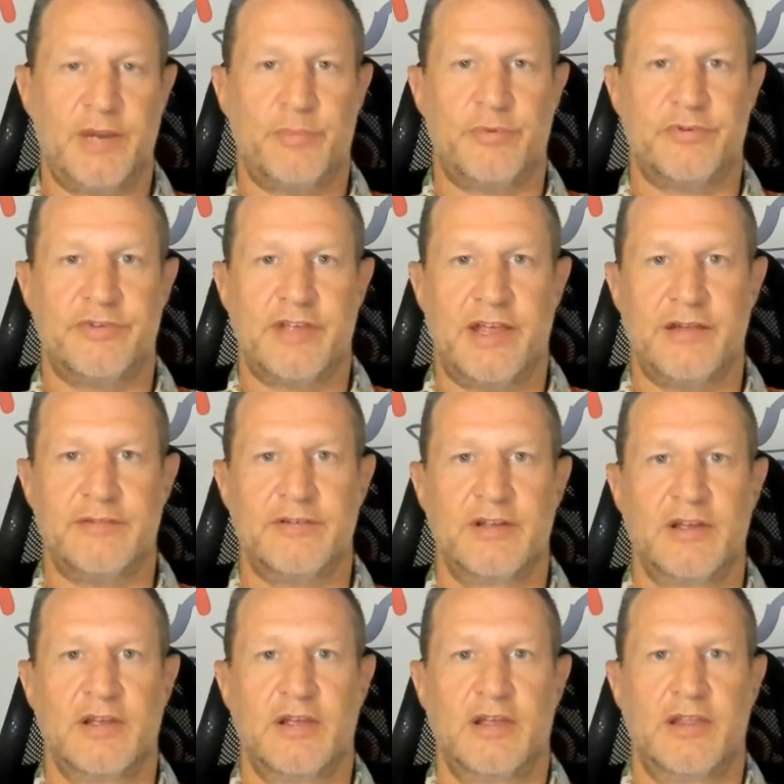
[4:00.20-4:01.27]
80%
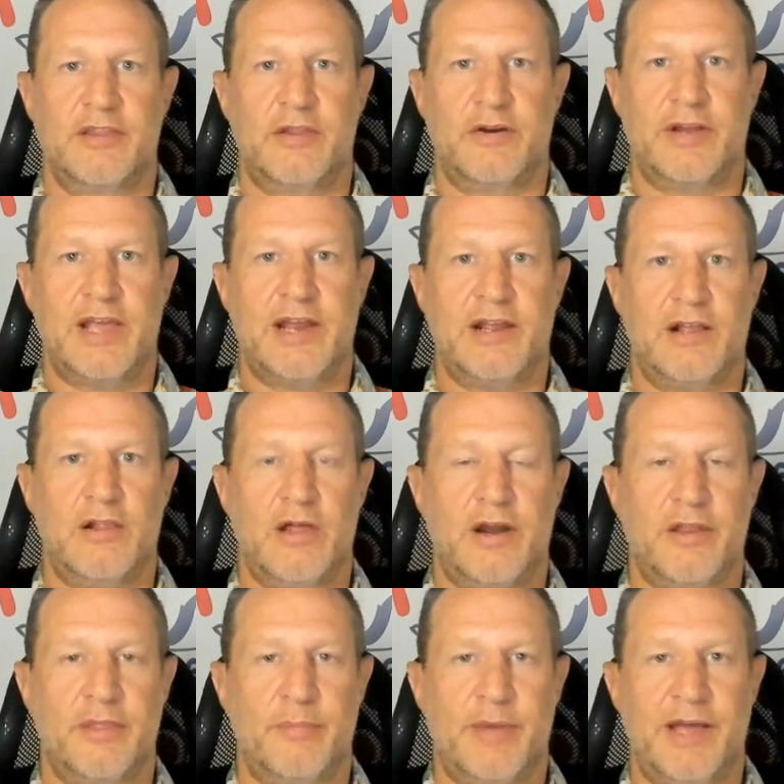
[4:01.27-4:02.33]
that are getting a lot
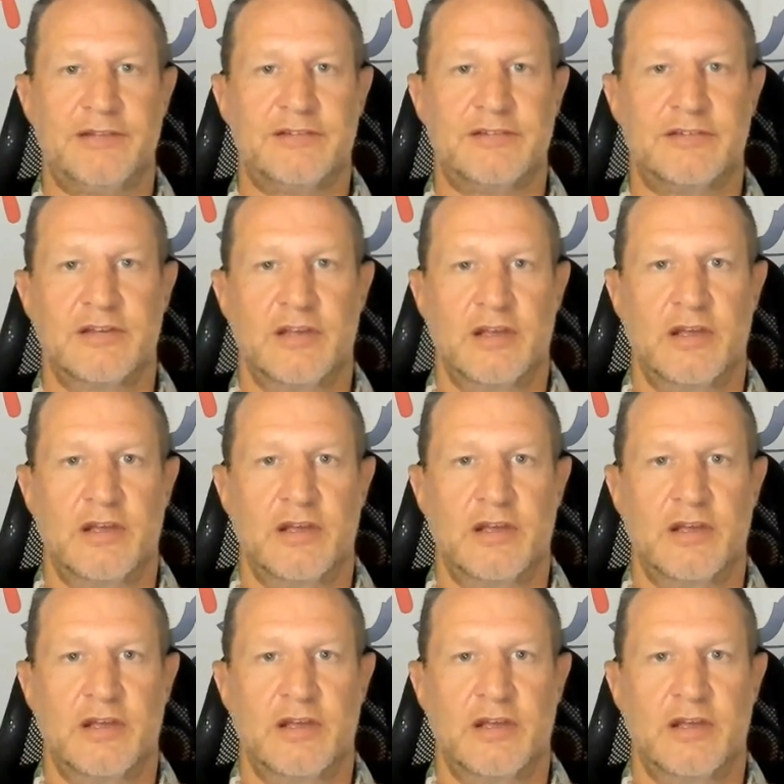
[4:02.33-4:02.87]
of the bites,